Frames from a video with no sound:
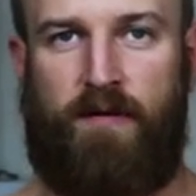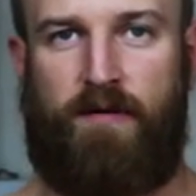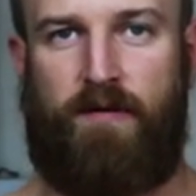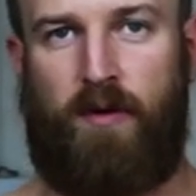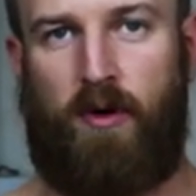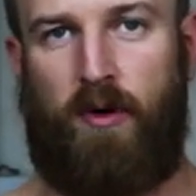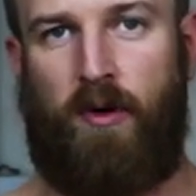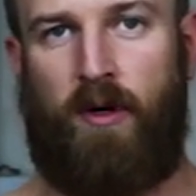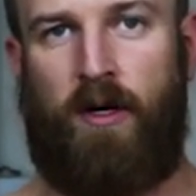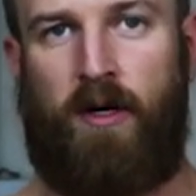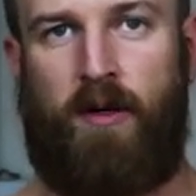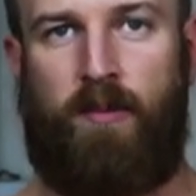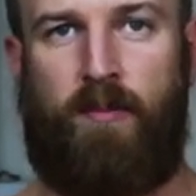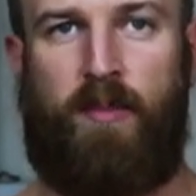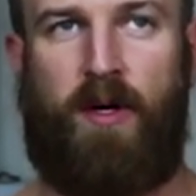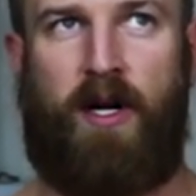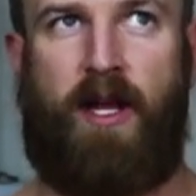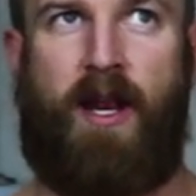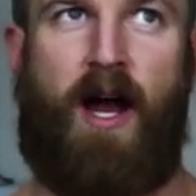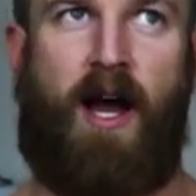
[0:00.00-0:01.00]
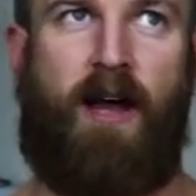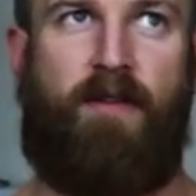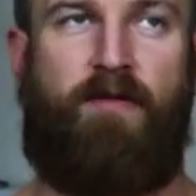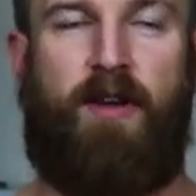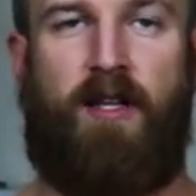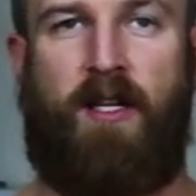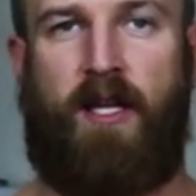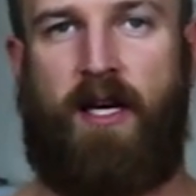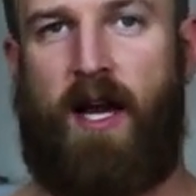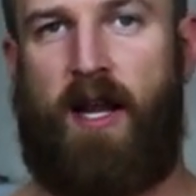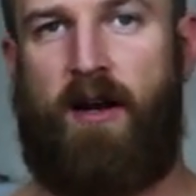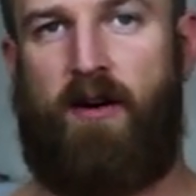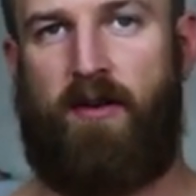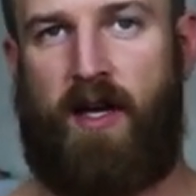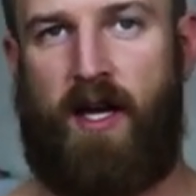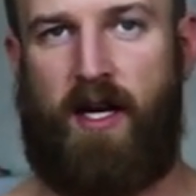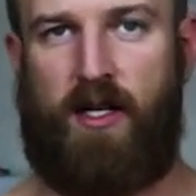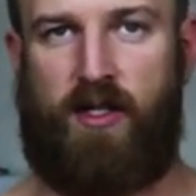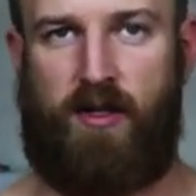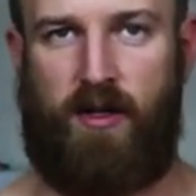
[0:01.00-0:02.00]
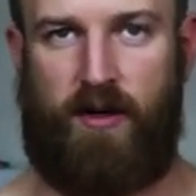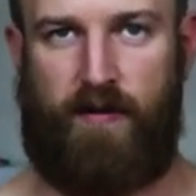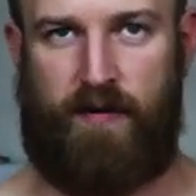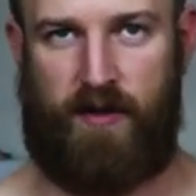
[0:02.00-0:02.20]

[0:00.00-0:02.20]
the floor, but I feel like I don't get as good